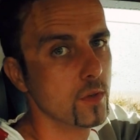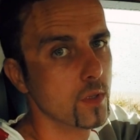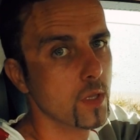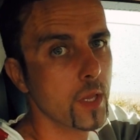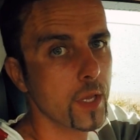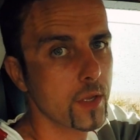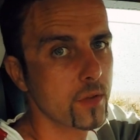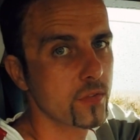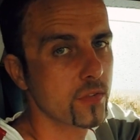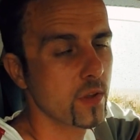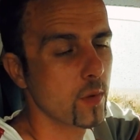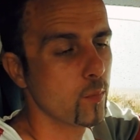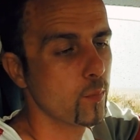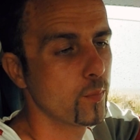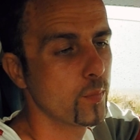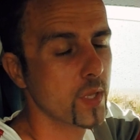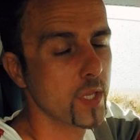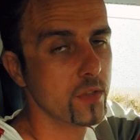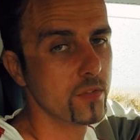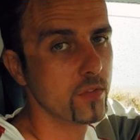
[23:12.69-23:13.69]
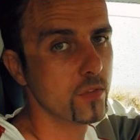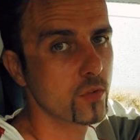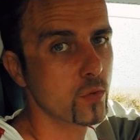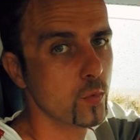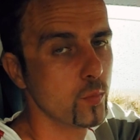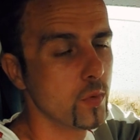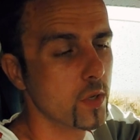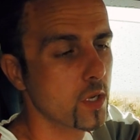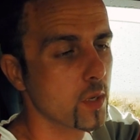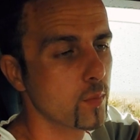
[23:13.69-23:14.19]
Like some places
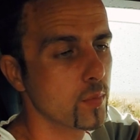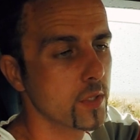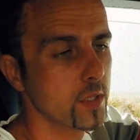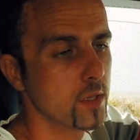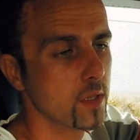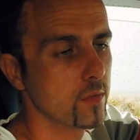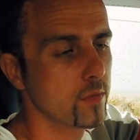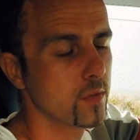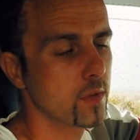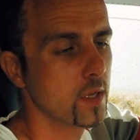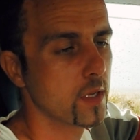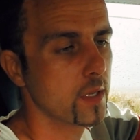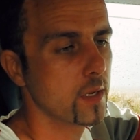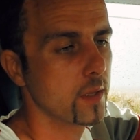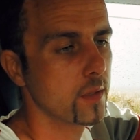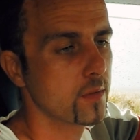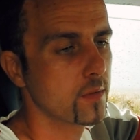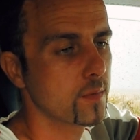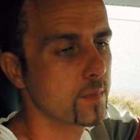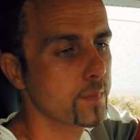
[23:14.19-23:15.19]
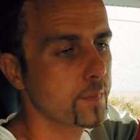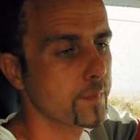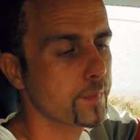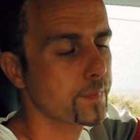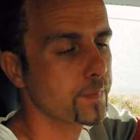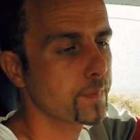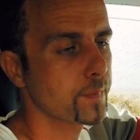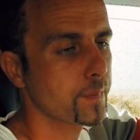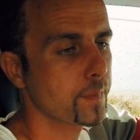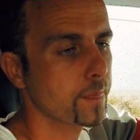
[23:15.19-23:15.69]
could be completely flooded.
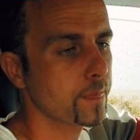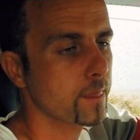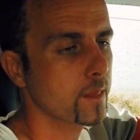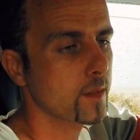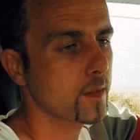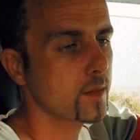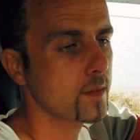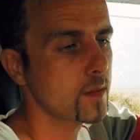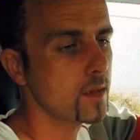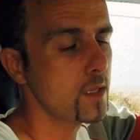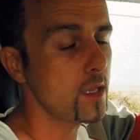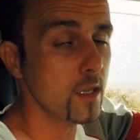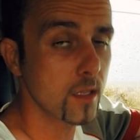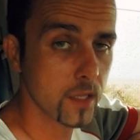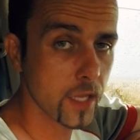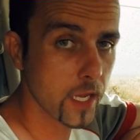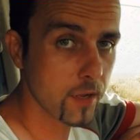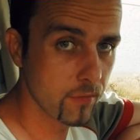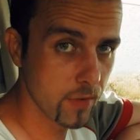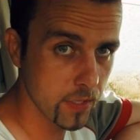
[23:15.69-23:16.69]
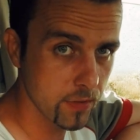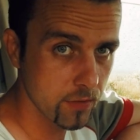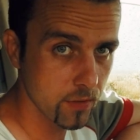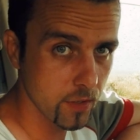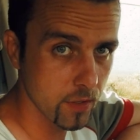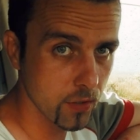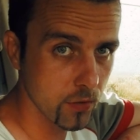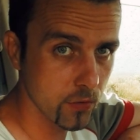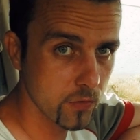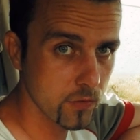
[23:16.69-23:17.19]
Like
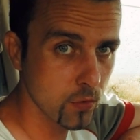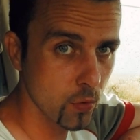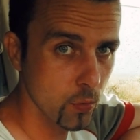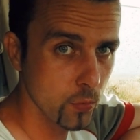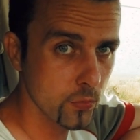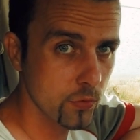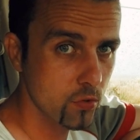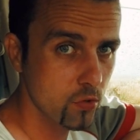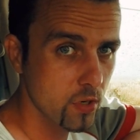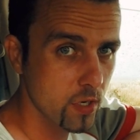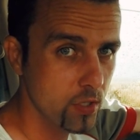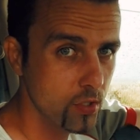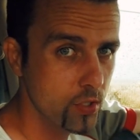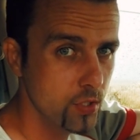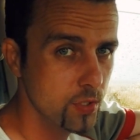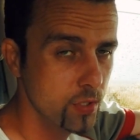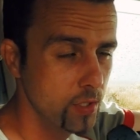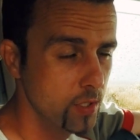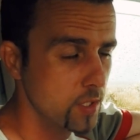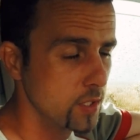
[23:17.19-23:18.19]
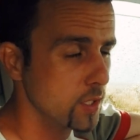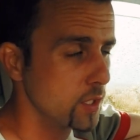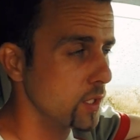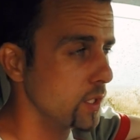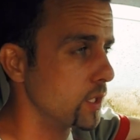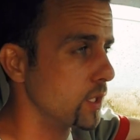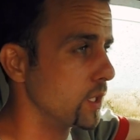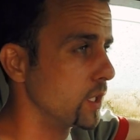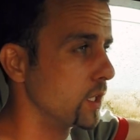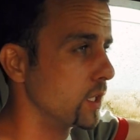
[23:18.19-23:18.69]
that stone structure,
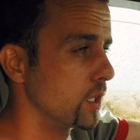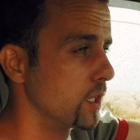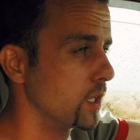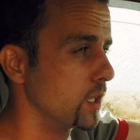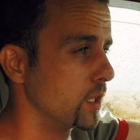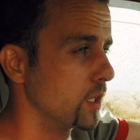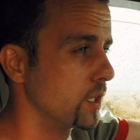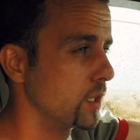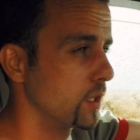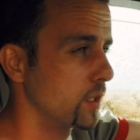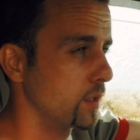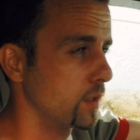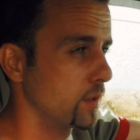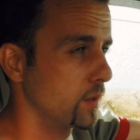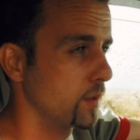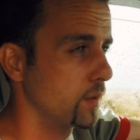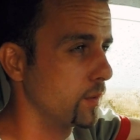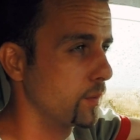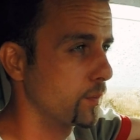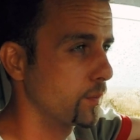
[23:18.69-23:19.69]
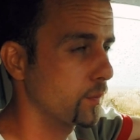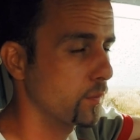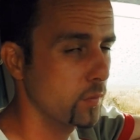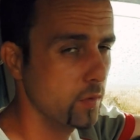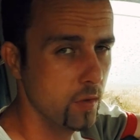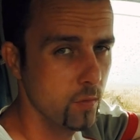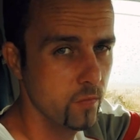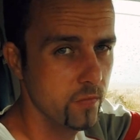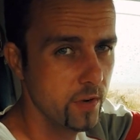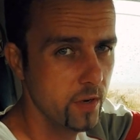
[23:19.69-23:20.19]
the
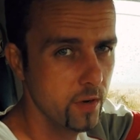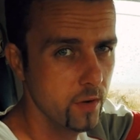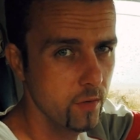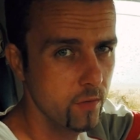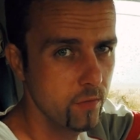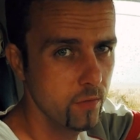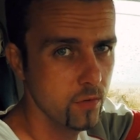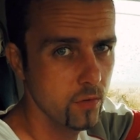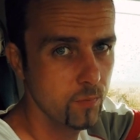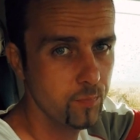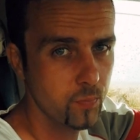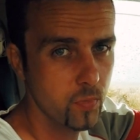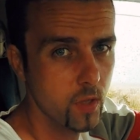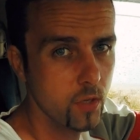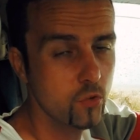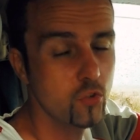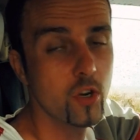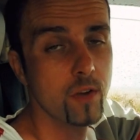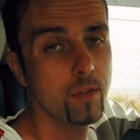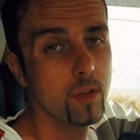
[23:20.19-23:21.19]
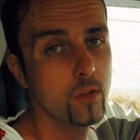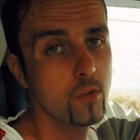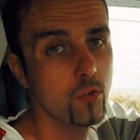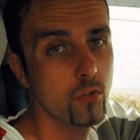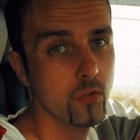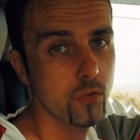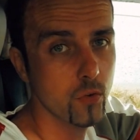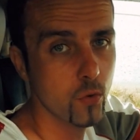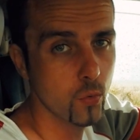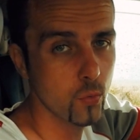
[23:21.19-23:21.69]
traveler's
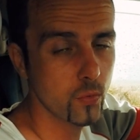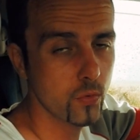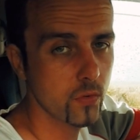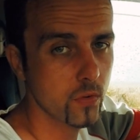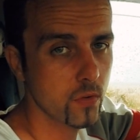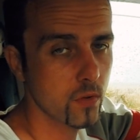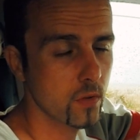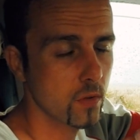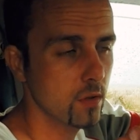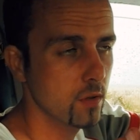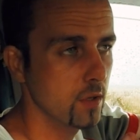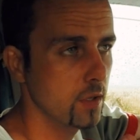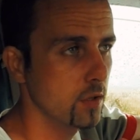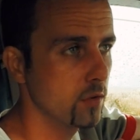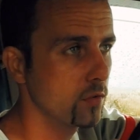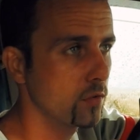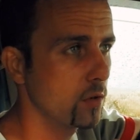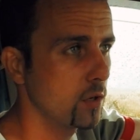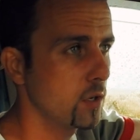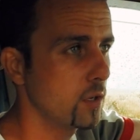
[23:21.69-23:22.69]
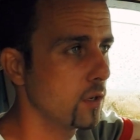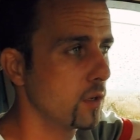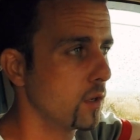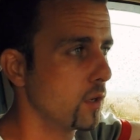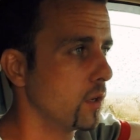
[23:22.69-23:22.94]
stones yesterday.